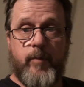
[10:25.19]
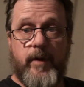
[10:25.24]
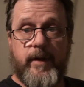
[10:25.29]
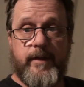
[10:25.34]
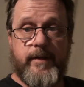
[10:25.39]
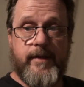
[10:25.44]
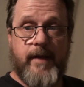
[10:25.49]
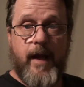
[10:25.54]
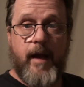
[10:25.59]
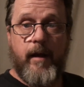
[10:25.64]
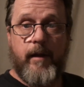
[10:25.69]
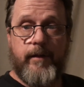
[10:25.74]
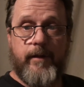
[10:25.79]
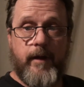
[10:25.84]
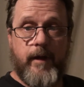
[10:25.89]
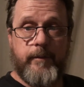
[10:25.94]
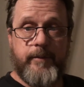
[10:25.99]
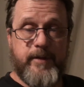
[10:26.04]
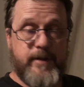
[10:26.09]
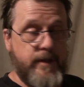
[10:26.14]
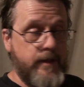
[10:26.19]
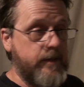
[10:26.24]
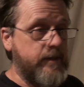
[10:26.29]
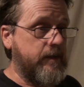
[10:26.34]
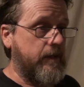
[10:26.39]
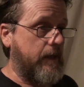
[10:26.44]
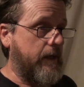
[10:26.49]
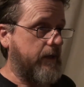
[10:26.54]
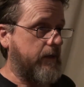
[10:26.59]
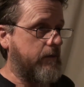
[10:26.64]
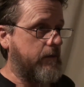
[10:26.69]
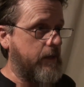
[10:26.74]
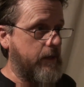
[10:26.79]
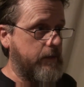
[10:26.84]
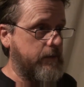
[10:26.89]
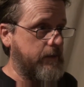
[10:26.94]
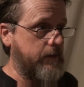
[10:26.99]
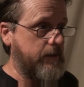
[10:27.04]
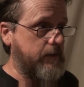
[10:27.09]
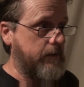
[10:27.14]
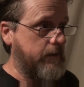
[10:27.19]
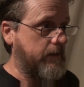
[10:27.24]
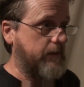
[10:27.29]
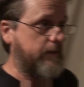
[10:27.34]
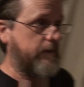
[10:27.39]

went south. I'm sneezing like crazy.